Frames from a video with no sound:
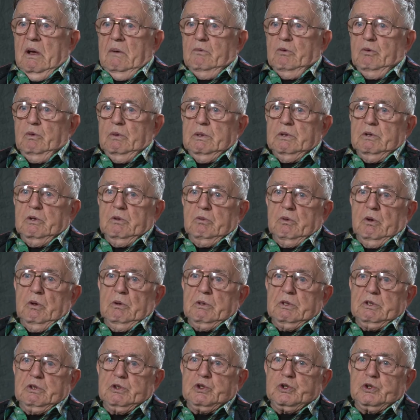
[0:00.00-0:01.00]
have a real
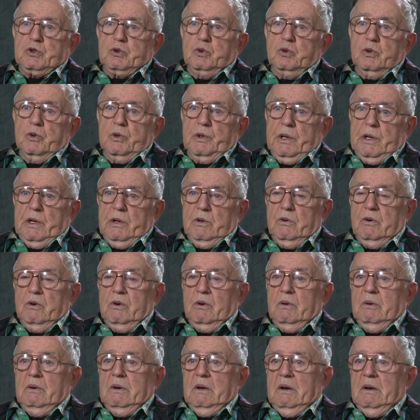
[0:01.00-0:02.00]
heroic story
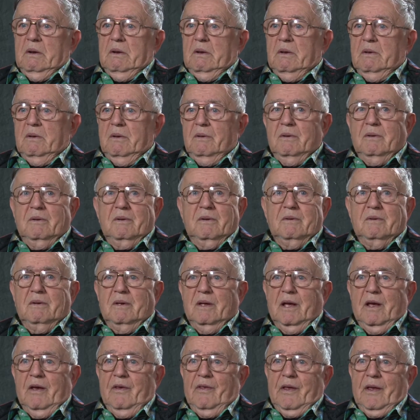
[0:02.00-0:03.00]
or
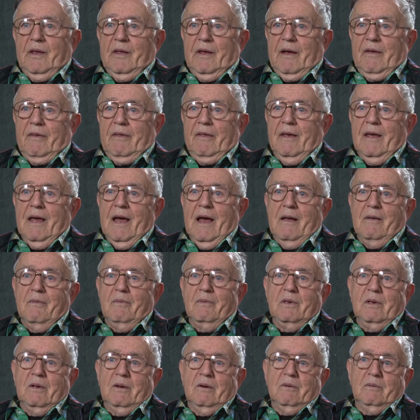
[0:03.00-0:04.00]
anything like that,
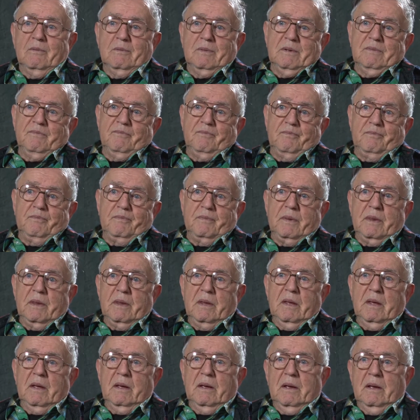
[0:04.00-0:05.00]
you know. But
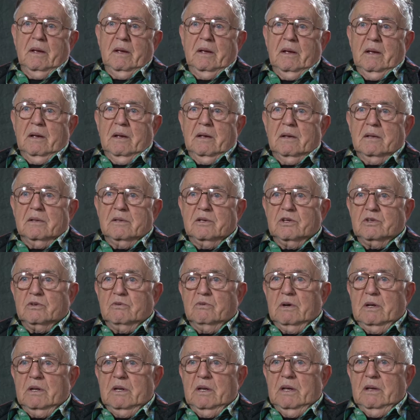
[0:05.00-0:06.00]
this
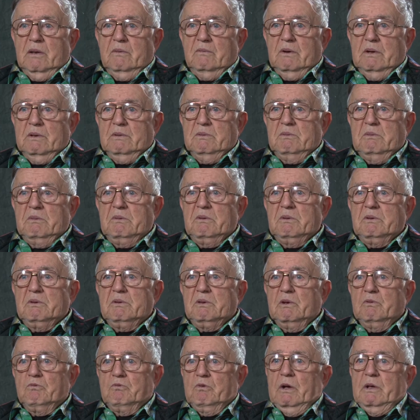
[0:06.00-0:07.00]
one, and it
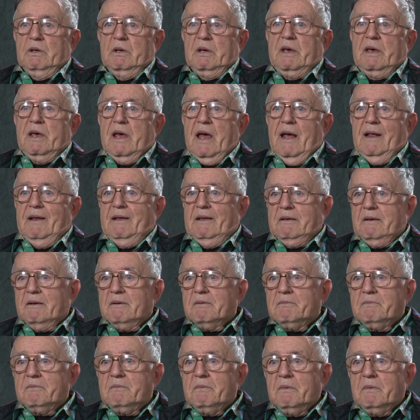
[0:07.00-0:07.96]
didn't run to Canada.